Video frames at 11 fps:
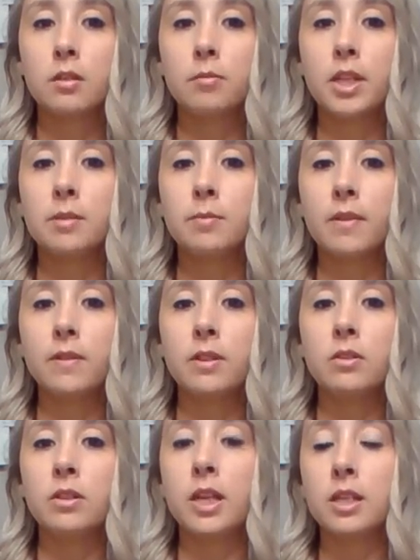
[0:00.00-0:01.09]
place my
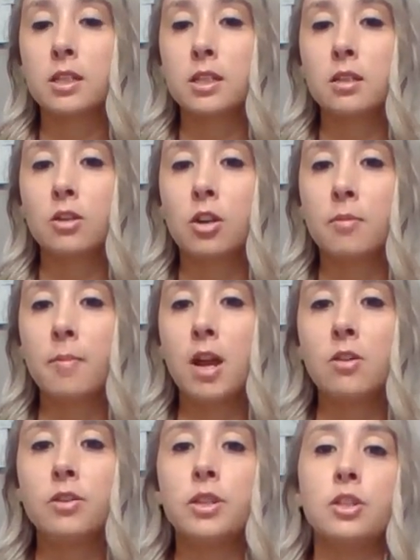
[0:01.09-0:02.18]
finger next to her
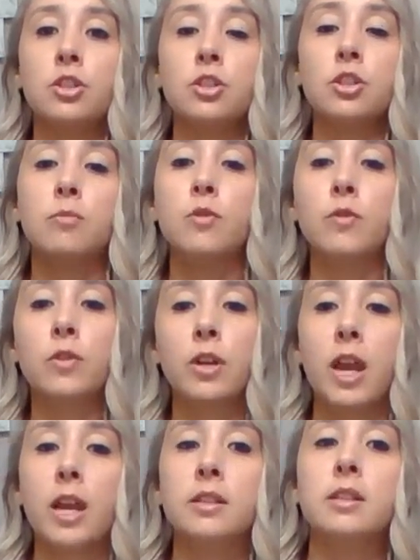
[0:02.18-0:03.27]
mouth and she should move her
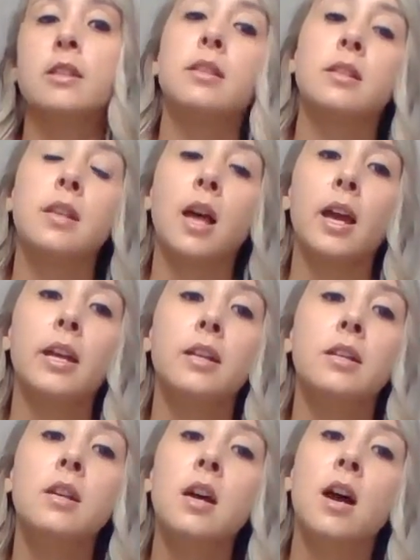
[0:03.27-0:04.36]
head to the
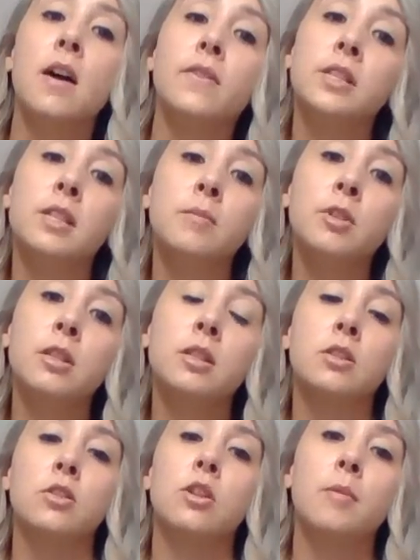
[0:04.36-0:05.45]
side of the
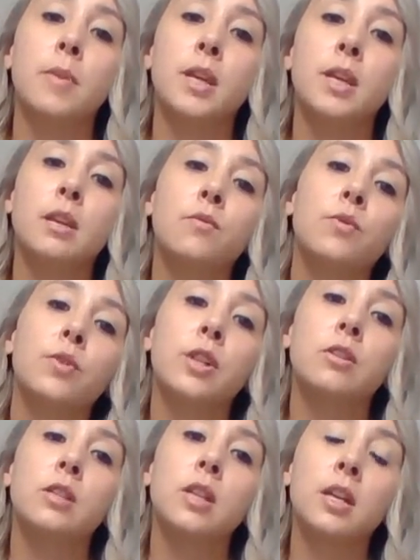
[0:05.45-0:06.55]
stimulus and start making a rooting
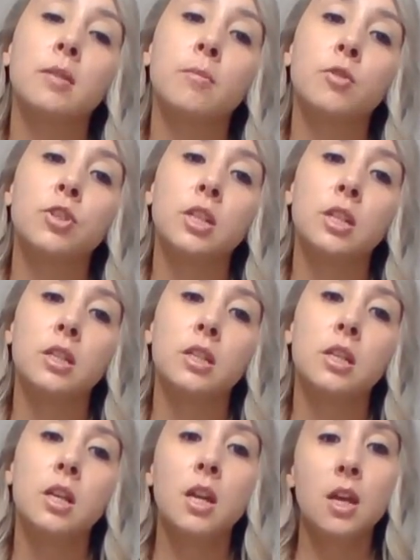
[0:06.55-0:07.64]
or sucking
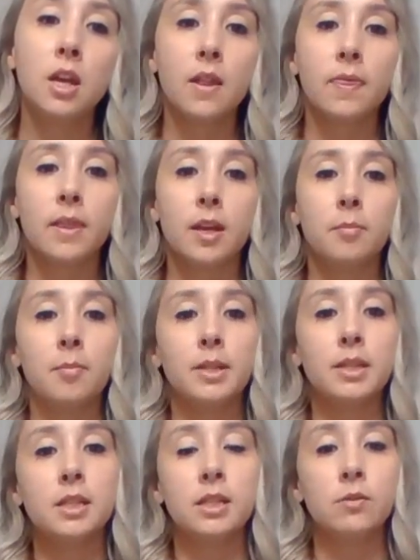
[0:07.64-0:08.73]
motion. The
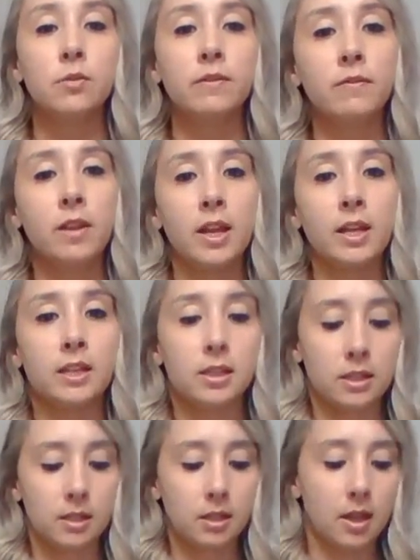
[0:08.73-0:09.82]
Babinski
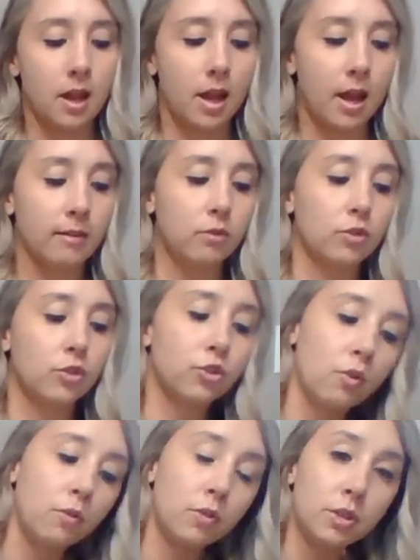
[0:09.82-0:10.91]
reflex, I will
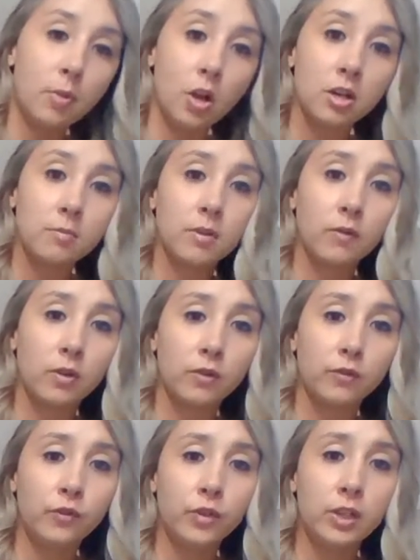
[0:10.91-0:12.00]
stroke the bottom of her
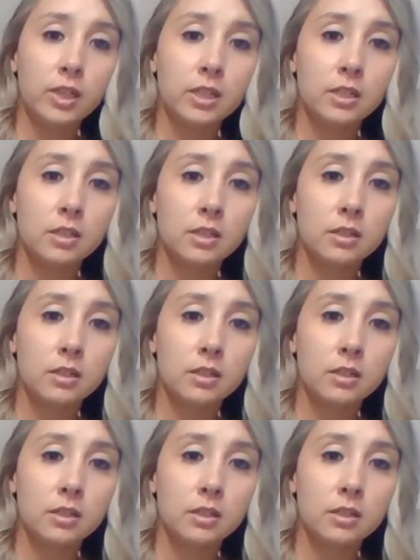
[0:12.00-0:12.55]
foot